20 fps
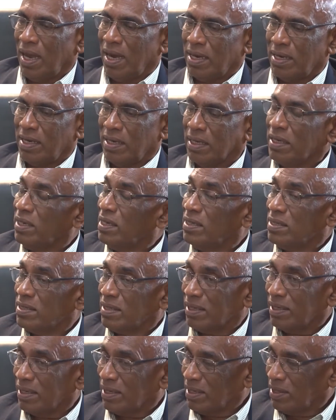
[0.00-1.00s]
And
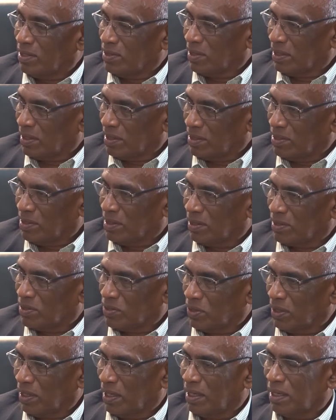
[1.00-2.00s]
he's a
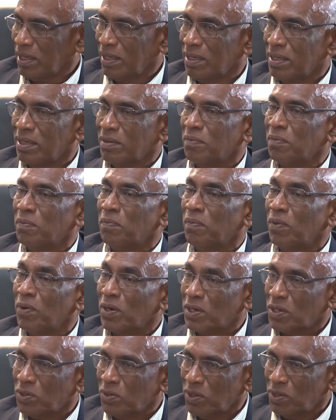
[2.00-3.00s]
Sri Lankan
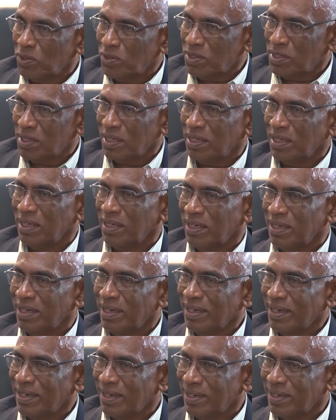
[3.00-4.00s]
Morato University
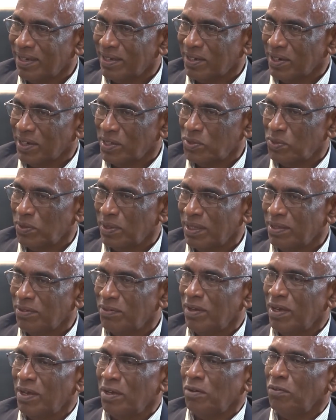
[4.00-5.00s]
graduate
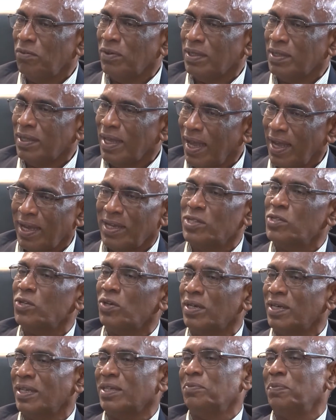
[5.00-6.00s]
with
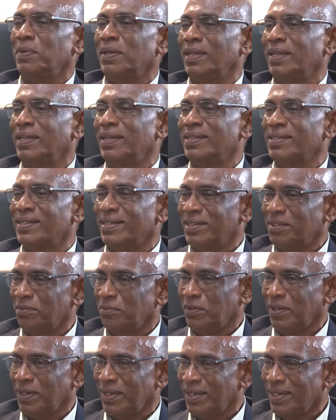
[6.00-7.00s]
hands-on experience in the
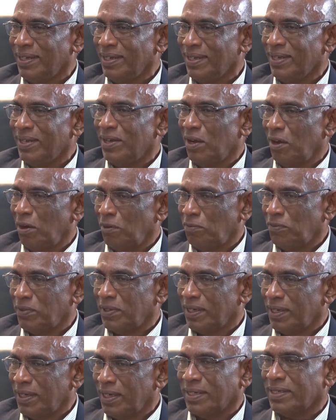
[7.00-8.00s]
field of
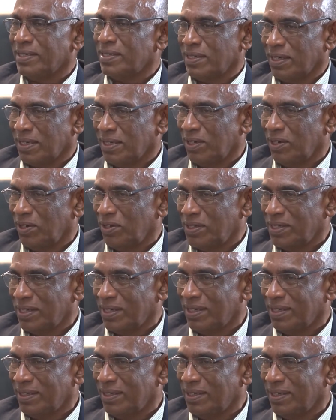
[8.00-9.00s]
the latest
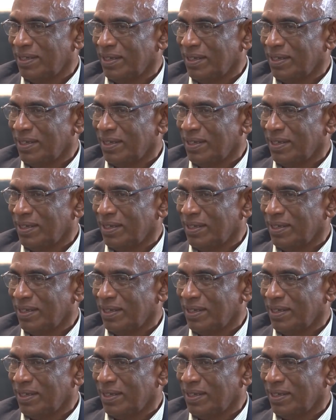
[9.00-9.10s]
technological